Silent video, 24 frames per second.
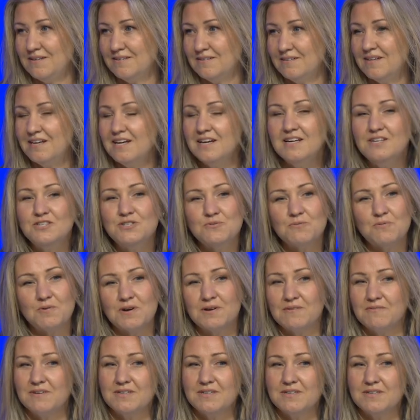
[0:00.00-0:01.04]
Mm-hmm. Each one
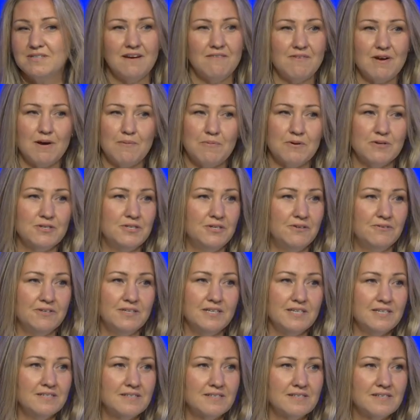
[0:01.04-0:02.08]
of us have
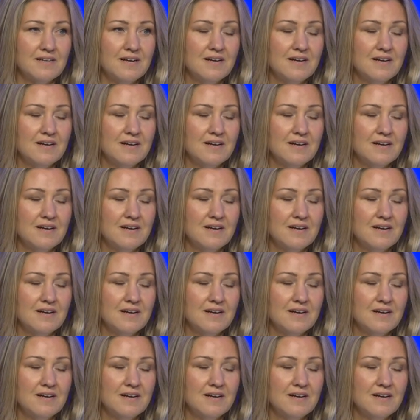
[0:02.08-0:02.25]
opportunities.